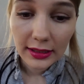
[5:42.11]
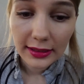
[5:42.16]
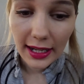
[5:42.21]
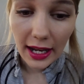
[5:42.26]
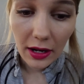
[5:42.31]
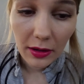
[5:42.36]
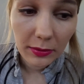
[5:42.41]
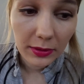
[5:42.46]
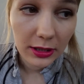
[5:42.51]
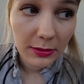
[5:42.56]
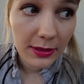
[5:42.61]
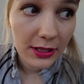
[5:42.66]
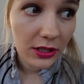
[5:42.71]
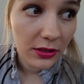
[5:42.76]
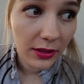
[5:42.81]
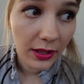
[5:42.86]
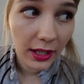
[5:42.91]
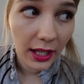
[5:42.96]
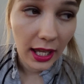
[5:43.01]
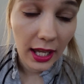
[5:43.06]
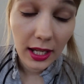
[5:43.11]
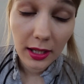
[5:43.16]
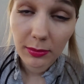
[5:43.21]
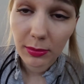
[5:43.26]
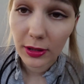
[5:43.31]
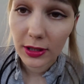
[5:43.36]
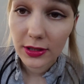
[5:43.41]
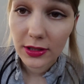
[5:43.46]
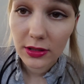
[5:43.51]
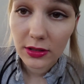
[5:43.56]
Now I'm gonna be doing a
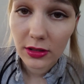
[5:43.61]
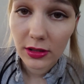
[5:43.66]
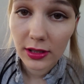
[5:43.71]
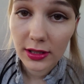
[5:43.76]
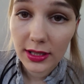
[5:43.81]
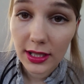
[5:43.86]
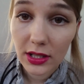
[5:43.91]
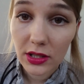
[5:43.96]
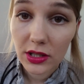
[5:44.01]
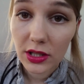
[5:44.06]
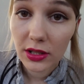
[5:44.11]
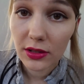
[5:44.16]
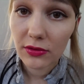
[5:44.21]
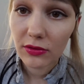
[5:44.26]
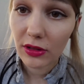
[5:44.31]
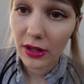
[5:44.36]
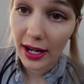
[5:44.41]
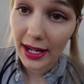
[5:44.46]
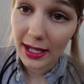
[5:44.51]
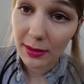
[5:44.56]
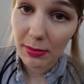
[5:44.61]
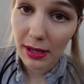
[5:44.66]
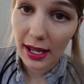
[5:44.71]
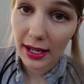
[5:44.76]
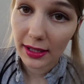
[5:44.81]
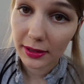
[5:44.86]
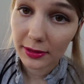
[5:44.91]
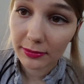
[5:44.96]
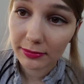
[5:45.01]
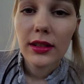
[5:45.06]
personal attention variety
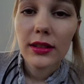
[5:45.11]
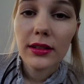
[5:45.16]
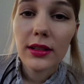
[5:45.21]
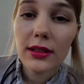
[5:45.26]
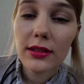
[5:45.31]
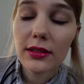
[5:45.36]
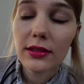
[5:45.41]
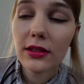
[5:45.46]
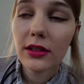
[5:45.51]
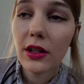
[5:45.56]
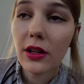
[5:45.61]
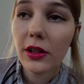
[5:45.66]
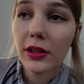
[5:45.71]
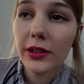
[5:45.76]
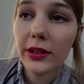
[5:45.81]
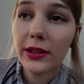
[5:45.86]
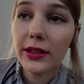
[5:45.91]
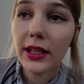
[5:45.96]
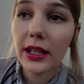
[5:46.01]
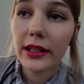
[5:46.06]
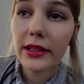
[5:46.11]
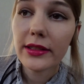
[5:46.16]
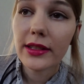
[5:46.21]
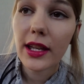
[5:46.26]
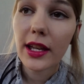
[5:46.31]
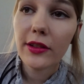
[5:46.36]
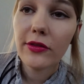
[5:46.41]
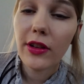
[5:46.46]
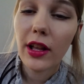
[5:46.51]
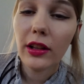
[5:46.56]
pack. This is gonna include things
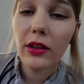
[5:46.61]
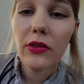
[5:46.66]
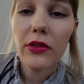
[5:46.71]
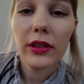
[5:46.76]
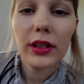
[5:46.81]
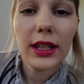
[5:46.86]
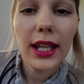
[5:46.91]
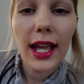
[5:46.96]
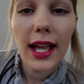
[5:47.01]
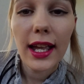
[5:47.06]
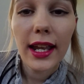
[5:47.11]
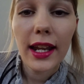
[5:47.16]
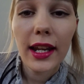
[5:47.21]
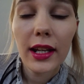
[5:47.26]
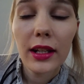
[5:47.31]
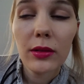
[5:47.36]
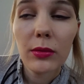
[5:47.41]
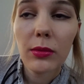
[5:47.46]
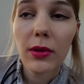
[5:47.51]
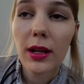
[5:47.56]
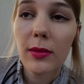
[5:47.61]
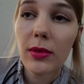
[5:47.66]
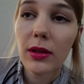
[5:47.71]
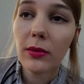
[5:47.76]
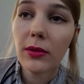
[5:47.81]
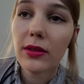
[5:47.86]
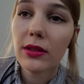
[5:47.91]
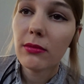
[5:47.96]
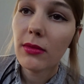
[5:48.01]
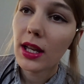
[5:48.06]
like follow the light, wiping
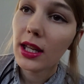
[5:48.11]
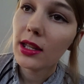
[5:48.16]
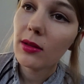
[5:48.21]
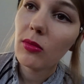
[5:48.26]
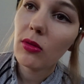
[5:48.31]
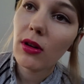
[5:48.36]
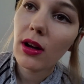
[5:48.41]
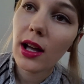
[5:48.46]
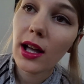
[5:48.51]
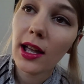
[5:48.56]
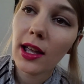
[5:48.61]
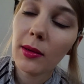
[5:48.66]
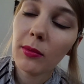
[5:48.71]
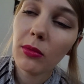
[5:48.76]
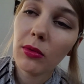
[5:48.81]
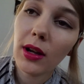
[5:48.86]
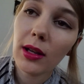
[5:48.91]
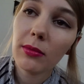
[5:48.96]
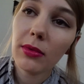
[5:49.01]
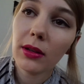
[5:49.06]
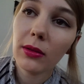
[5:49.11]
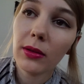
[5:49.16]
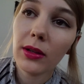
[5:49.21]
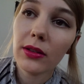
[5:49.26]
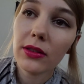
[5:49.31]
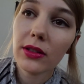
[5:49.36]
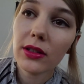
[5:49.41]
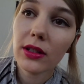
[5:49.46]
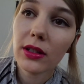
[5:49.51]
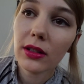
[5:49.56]
with a makeup wipe, wiping
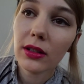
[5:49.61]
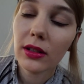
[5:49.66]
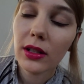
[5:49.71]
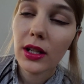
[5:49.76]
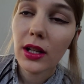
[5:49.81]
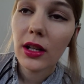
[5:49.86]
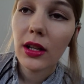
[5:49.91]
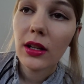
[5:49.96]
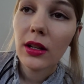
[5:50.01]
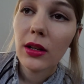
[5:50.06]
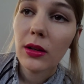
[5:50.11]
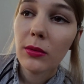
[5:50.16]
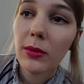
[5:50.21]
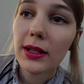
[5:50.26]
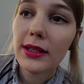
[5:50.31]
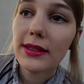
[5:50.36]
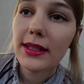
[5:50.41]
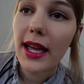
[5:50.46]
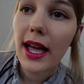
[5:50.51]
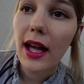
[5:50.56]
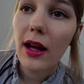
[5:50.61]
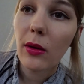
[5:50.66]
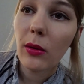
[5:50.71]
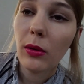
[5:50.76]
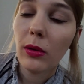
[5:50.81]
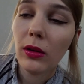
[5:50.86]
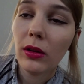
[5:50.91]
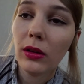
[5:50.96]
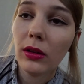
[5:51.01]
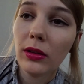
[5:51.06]
with a wet
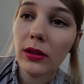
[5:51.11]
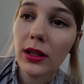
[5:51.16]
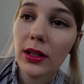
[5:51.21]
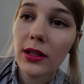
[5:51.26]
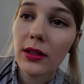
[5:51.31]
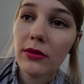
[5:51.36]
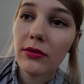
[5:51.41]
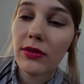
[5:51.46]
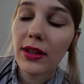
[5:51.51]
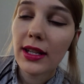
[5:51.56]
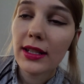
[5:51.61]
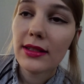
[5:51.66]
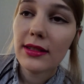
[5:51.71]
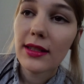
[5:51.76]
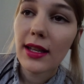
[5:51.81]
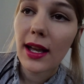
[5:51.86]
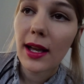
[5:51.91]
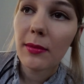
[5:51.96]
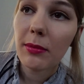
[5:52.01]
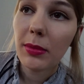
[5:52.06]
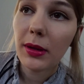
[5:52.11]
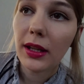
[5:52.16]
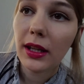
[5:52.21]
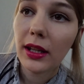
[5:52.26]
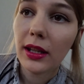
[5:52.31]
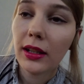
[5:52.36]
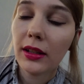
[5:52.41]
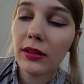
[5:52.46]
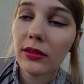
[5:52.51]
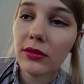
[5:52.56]
towel, face
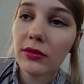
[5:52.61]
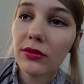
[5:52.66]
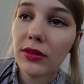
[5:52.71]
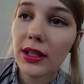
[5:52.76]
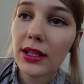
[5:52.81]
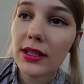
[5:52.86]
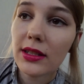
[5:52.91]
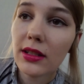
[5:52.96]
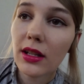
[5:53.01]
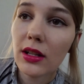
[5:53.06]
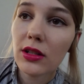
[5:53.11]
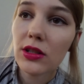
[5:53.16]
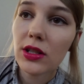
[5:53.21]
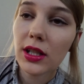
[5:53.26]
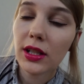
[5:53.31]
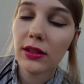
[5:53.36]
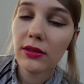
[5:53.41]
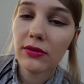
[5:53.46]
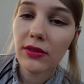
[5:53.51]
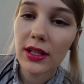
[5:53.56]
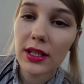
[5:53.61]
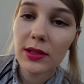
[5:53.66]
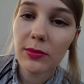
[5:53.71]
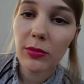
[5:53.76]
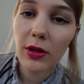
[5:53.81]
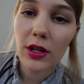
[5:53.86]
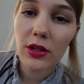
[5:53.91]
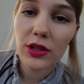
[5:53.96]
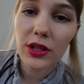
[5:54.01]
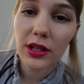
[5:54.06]
tapping, face touching, face
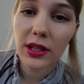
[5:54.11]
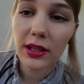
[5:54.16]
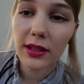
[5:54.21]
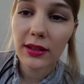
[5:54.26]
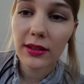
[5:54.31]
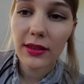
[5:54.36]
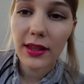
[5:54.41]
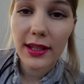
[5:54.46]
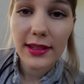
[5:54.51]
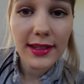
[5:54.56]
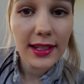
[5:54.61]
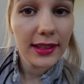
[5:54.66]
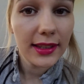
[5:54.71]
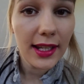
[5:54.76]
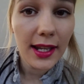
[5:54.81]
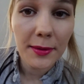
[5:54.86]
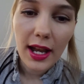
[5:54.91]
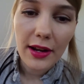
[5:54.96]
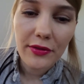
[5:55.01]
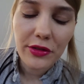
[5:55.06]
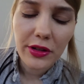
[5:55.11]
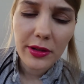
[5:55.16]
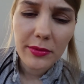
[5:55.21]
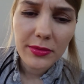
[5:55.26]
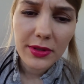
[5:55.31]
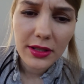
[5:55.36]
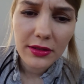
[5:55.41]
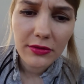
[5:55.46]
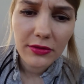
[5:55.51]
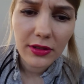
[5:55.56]
brushing, things like that. After I'm
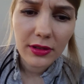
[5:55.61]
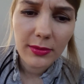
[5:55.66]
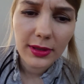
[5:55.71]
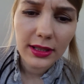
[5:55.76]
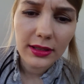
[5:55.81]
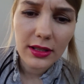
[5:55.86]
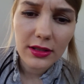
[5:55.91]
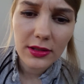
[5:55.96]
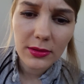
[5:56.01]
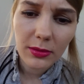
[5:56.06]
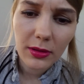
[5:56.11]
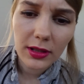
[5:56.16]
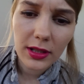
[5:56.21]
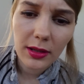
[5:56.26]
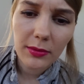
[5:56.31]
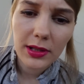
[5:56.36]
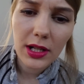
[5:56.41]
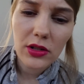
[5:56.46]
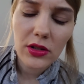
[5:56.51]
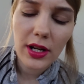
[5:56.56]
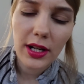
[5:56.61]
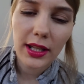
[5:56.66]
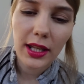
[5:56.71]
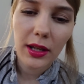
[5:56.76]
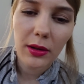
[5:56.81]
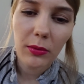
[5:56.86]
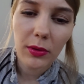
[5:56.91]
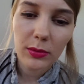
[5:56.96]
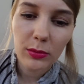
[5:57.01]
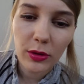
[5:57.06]
done filming this one, I'm going to try to
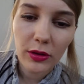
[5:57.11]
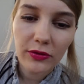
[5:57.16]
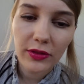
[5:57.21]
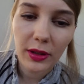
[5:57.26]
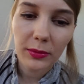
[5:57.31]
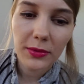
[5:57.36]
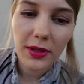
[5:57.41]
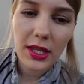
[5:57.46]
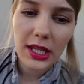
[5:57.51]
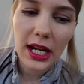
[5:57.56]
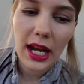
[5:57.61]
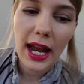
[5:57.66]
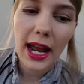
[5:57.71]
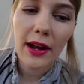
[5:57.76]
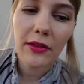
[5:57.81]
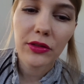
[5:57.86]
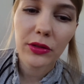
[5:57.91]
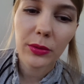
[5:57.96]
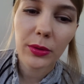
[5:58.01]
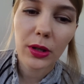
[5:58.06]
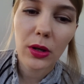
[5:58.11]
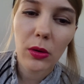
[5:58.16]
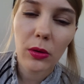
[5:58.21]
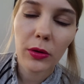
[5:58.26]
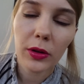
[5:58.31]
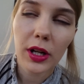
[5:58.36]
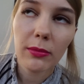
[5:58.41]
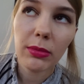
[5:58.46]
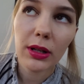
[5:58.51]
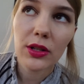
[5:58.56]
get one more filmed, and then I have to
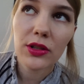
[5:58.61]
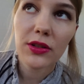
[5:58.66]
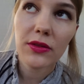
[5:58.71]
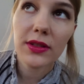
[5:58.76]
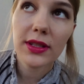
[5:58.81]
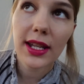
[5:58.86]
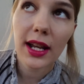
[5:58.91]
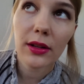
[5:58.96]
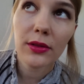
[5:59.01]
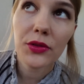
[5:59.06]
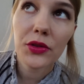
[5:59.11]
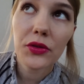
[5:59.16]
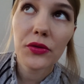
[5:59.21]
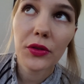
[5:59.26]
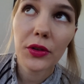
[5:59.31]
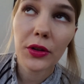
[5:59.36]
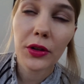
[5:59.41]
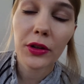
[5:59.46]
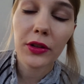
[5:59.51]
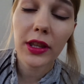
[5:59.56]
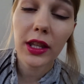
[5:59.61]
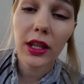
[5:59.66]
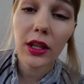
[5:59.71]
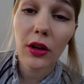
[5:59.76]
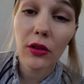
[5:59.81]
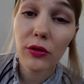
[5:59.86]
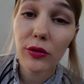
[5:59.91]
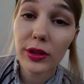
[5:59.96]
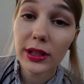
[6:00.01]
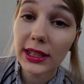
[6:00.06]
record a bunch of sounds for the
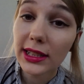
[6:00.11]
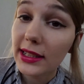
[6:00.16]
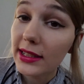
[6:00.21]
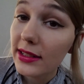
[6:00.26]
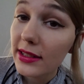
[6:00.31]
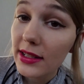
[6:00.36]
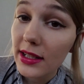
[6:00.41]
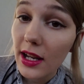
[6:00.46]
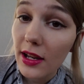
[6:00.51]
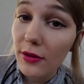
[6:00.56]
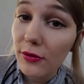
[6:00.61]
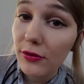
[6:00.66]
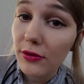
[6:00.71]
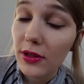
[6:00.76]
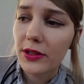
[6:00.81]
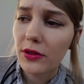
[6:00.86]
overlaid stuff.